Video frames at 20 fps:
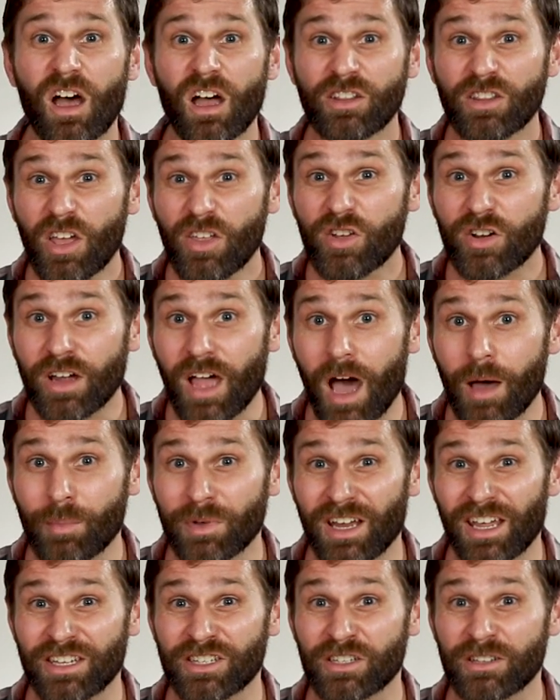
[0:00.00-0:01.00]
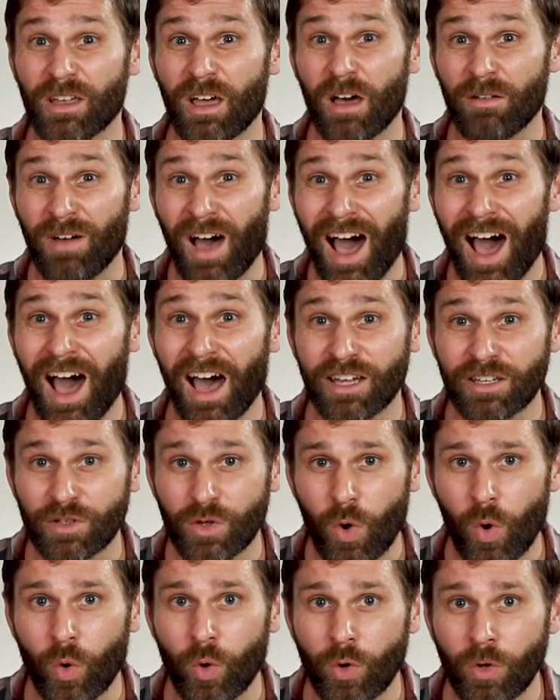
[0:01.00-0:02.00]
Another combination of hot and
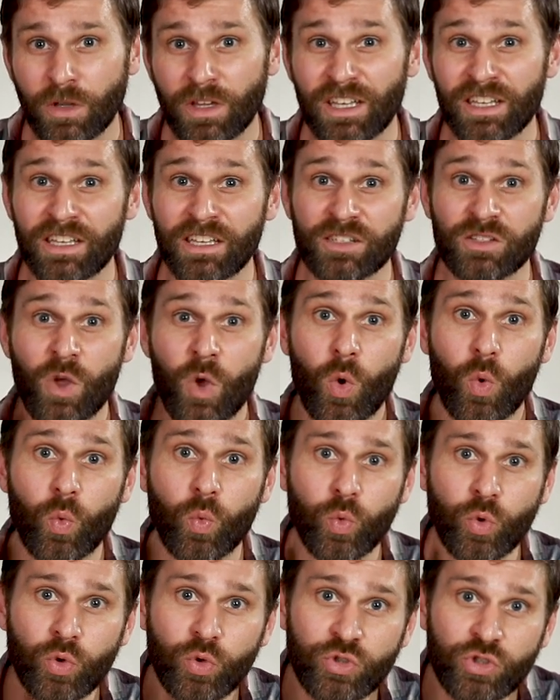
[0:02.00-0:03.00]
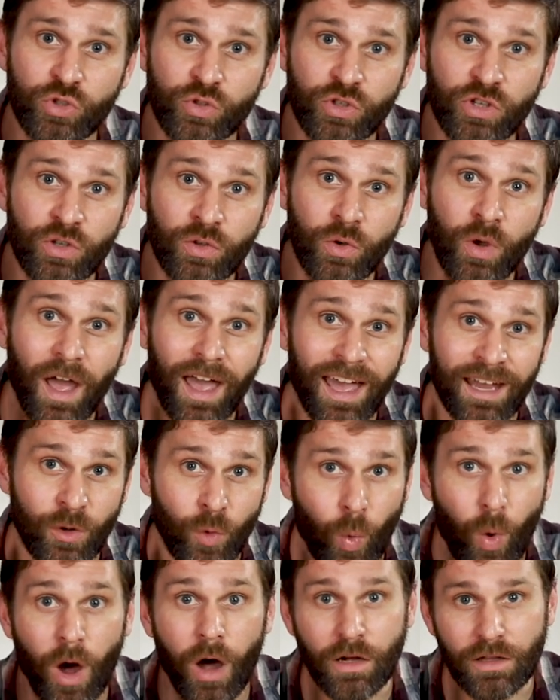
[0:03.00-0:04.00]
cold is Wu Zhuyu and
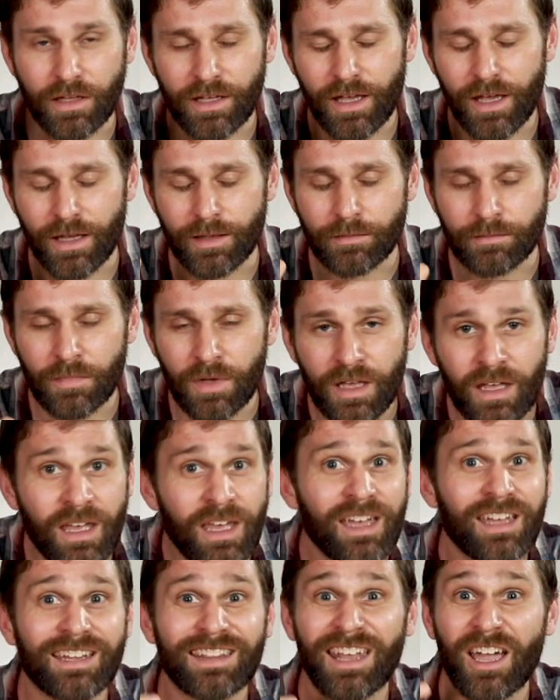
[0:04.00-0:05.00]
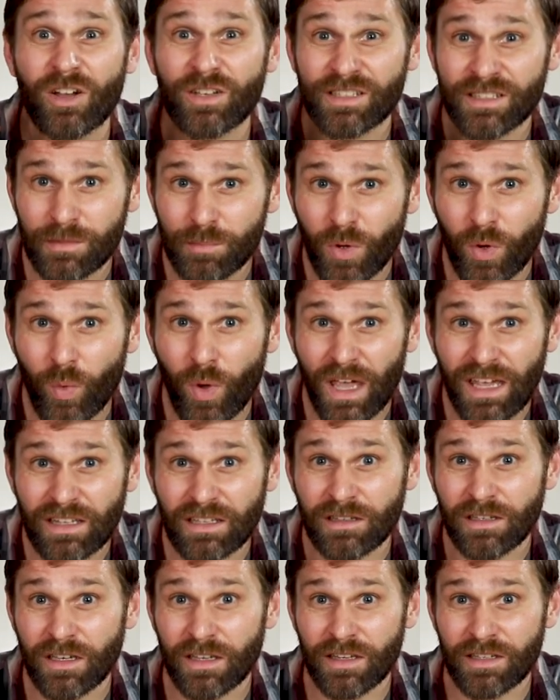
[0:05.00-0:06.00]
Huang Lian. Now a simple way
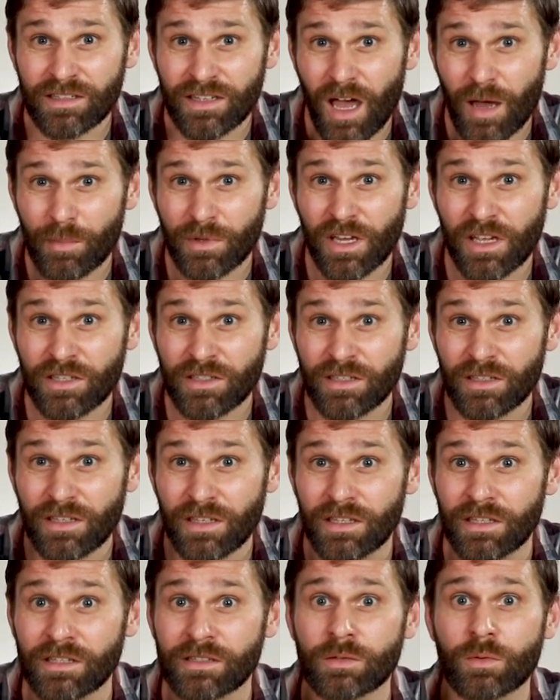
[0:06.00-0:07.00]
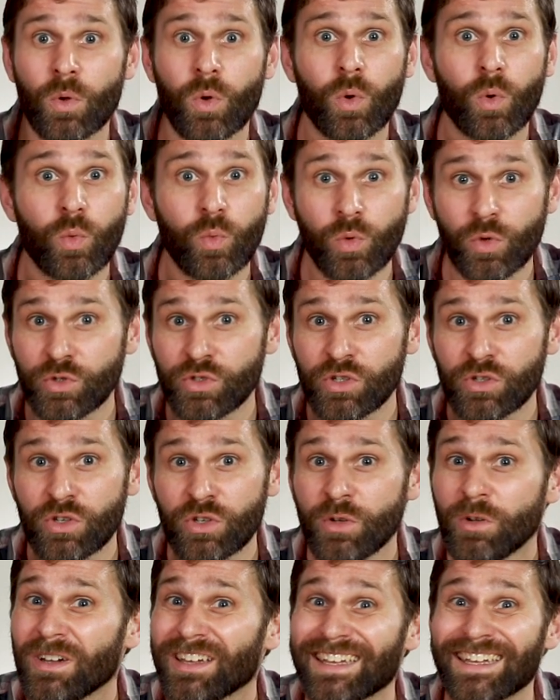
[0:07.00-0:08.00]
to look at this combination is Wu
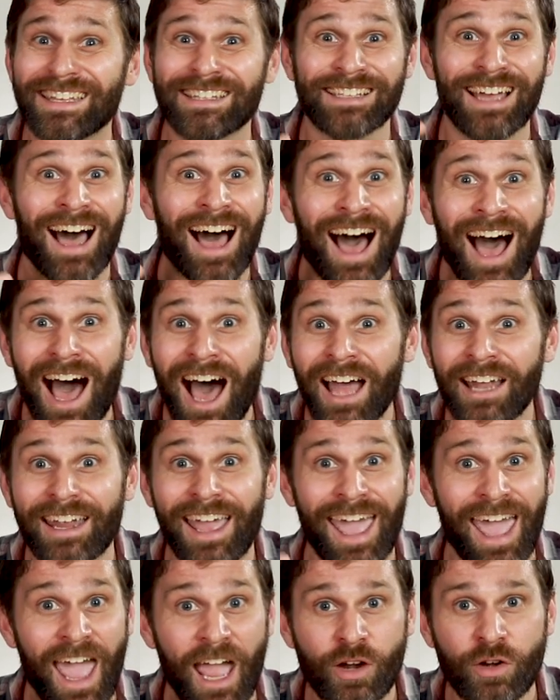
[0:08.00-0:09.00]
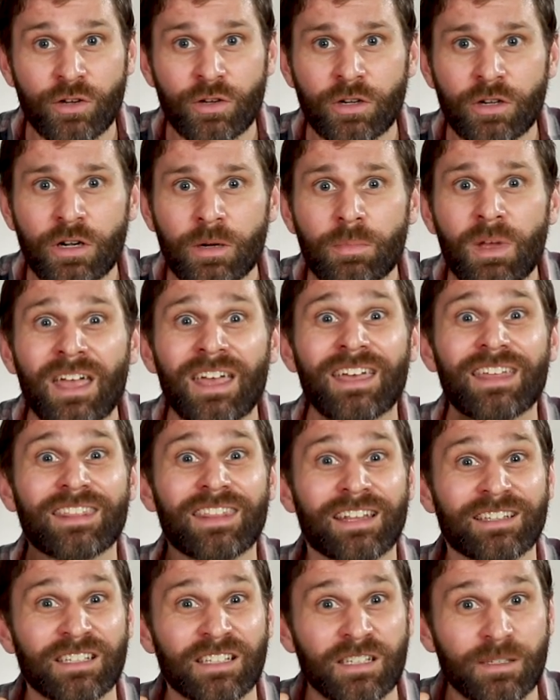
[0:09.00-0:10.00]
Zhuyu is a hot acrid herb
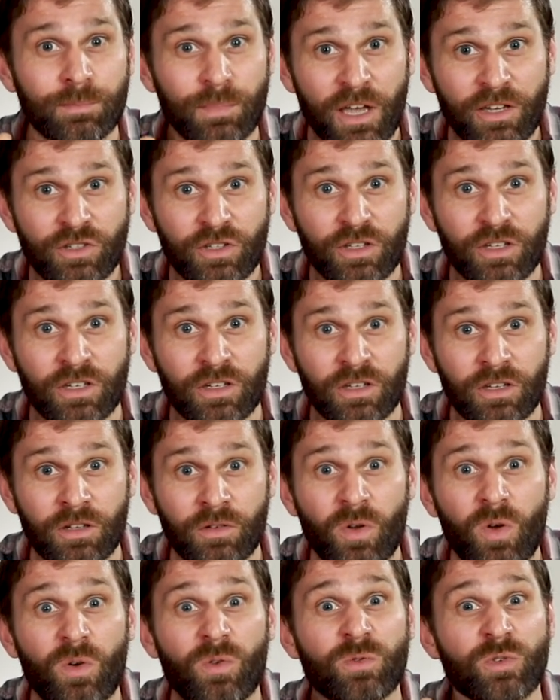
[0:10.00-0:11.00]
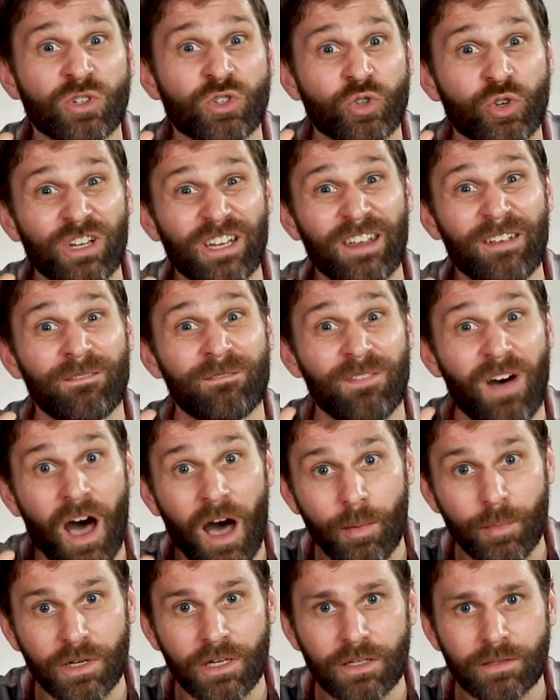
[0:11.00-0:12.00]
that's especially good for treating
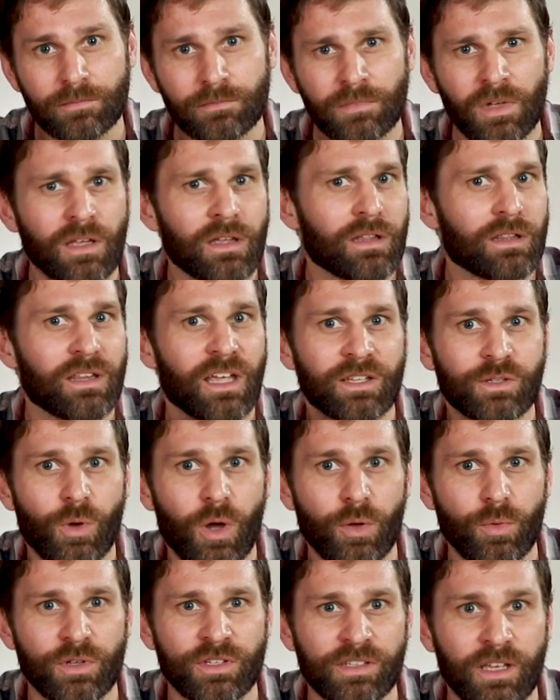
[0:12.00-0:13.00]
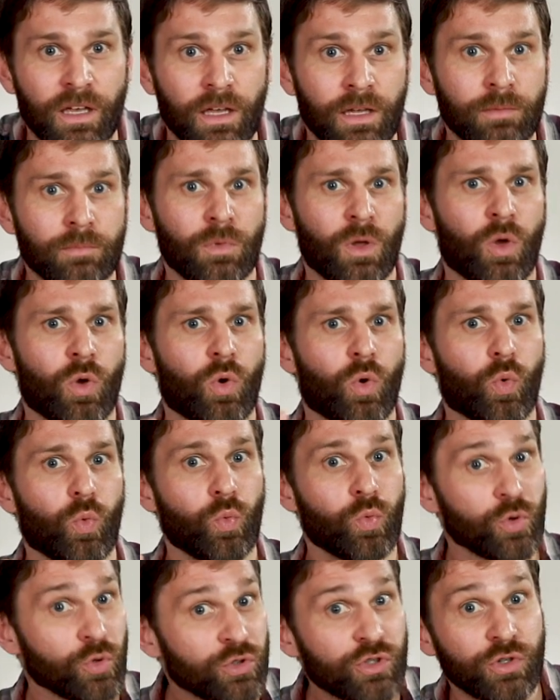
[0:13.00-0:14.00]
vomiting. That's why we say
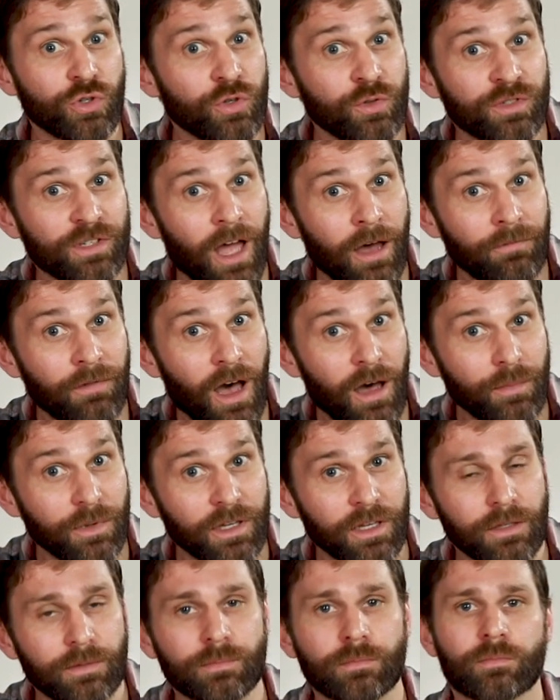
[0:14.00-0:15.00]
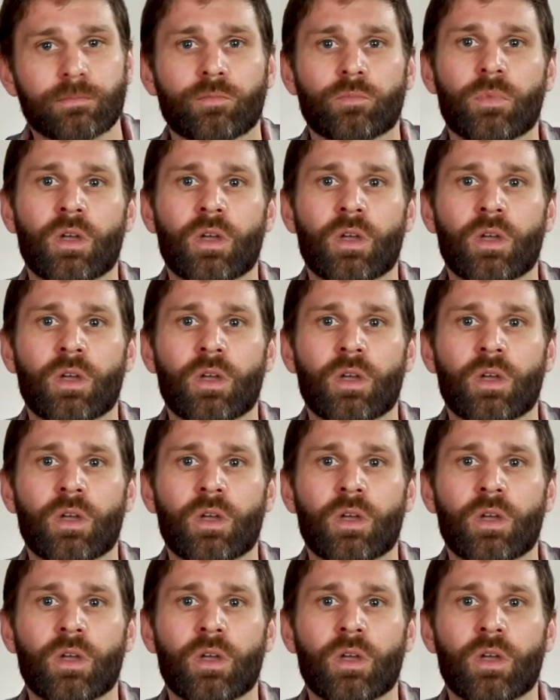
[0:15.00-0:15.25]
Wu Zhuyu stop vomiting.